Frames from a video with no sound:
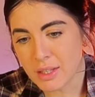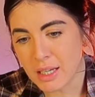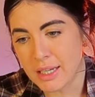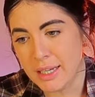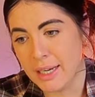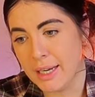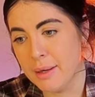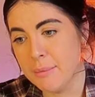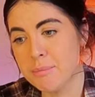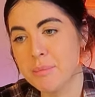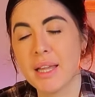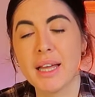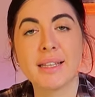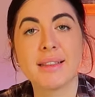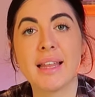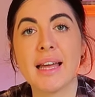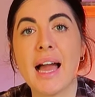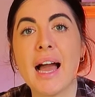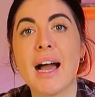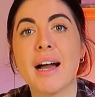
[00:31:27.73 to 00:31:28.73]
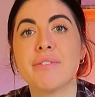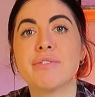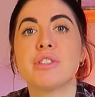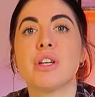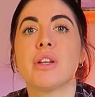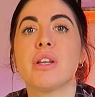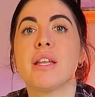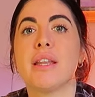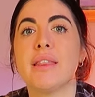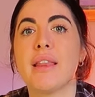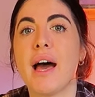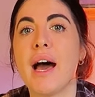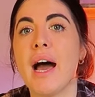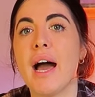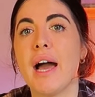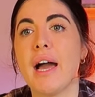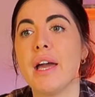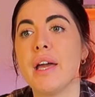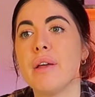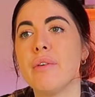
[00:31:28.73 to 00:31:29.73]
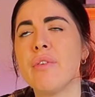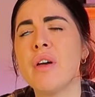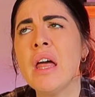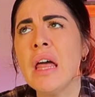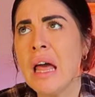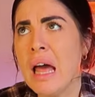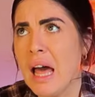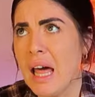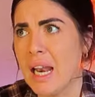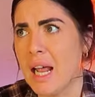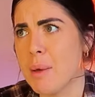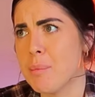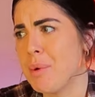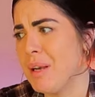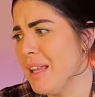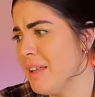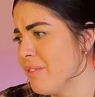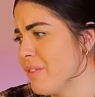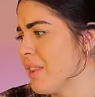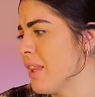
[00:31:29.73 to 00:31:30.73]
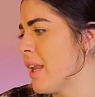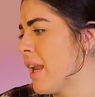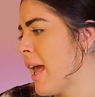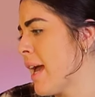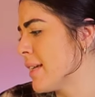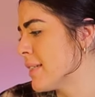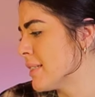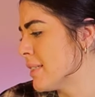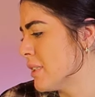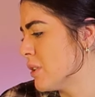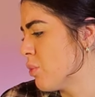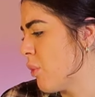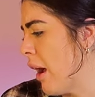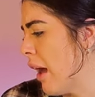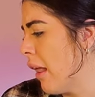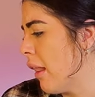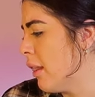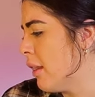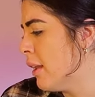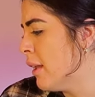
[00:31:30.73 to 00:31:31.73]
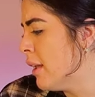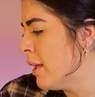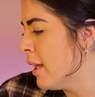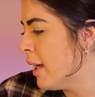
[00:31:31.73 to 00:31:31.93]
um, like they have done in the hive and I believe in the nest as well